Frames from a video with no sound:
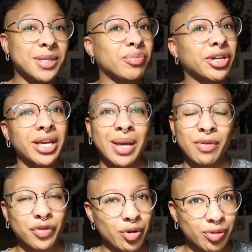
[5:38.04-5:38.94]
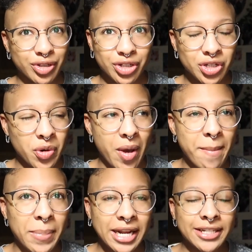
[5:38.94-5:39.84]
to bring Game of Thrones into
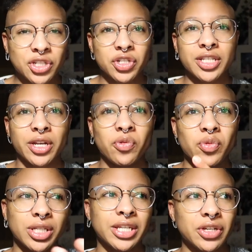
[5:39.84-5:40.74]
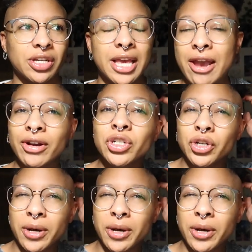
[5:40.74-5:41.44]
it, but it's just like a really good character